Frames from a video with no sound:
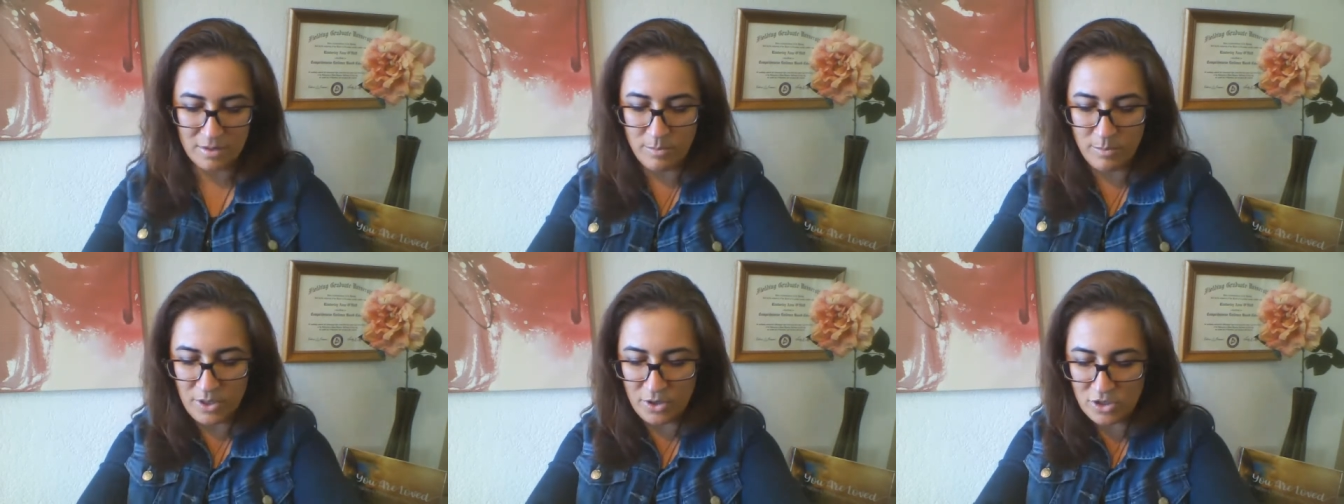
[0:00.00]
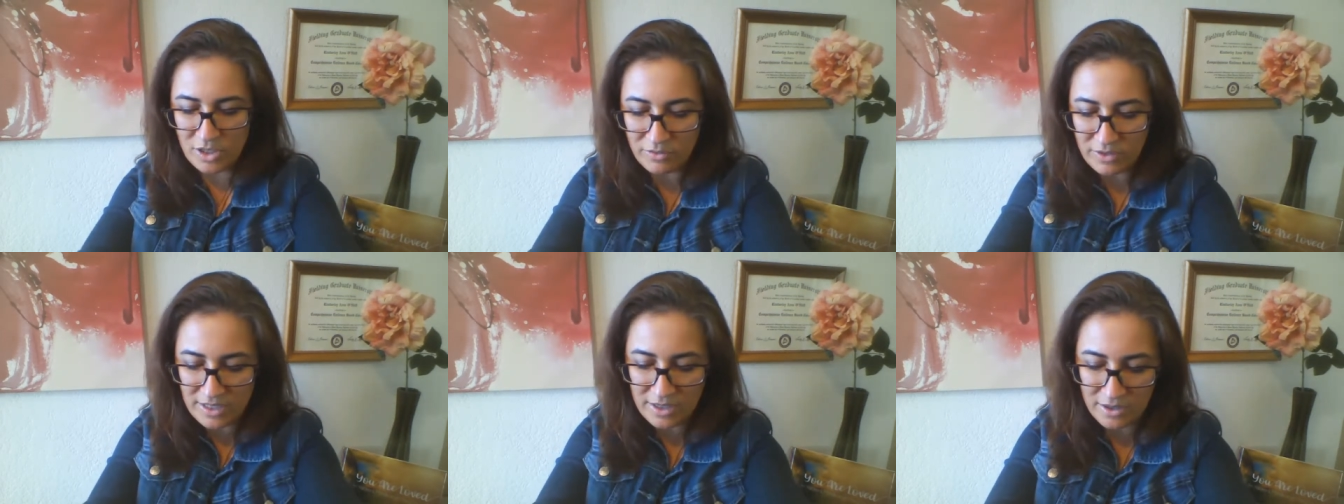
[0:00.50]
bigger
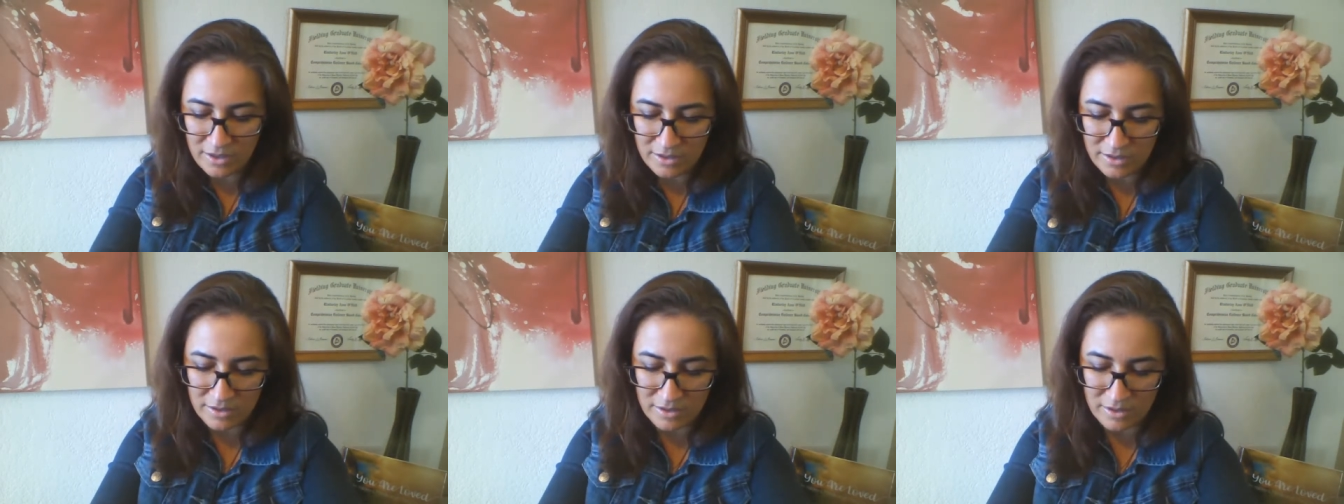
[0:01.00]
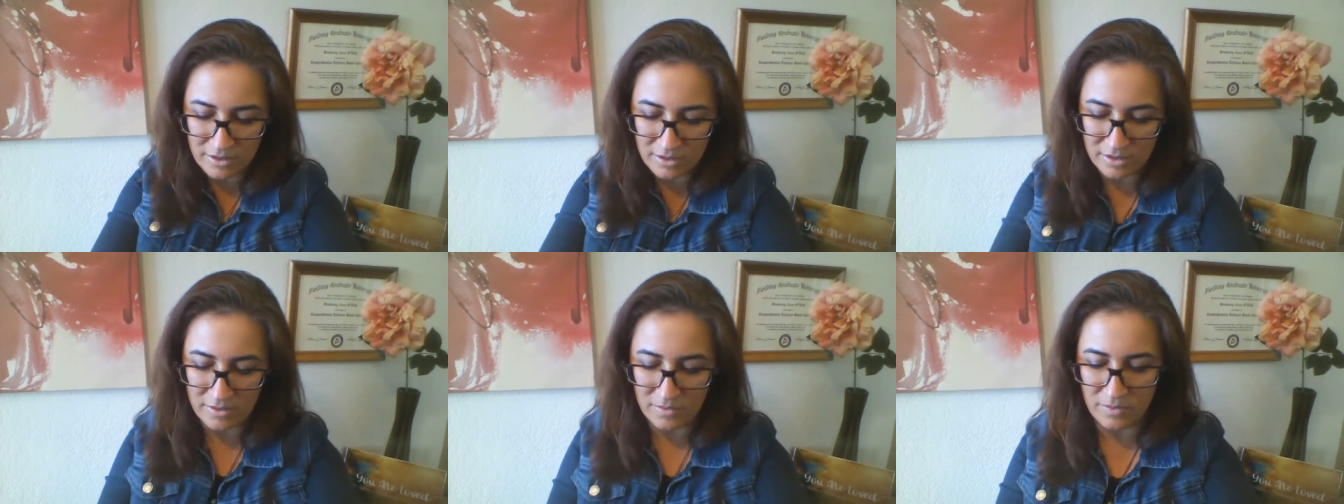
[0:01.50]
shuffling here.
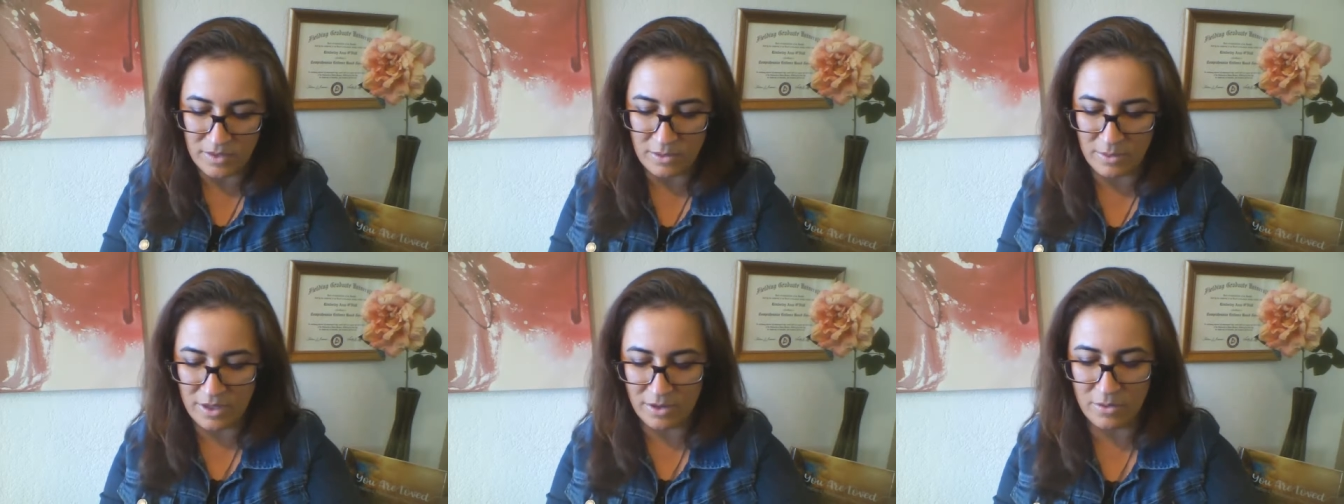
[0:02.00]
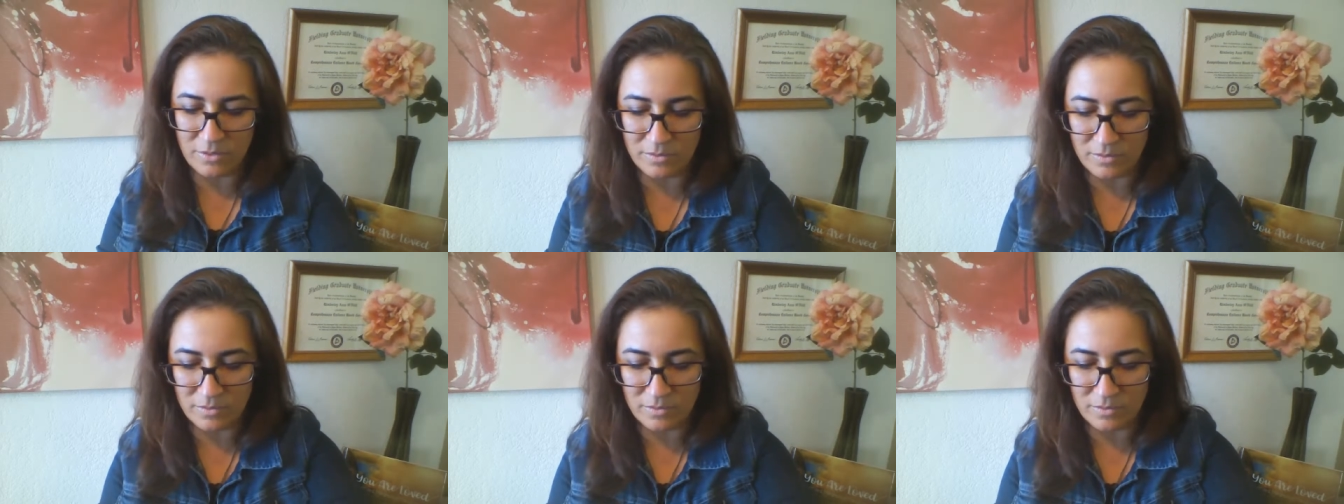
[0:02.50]
There we go.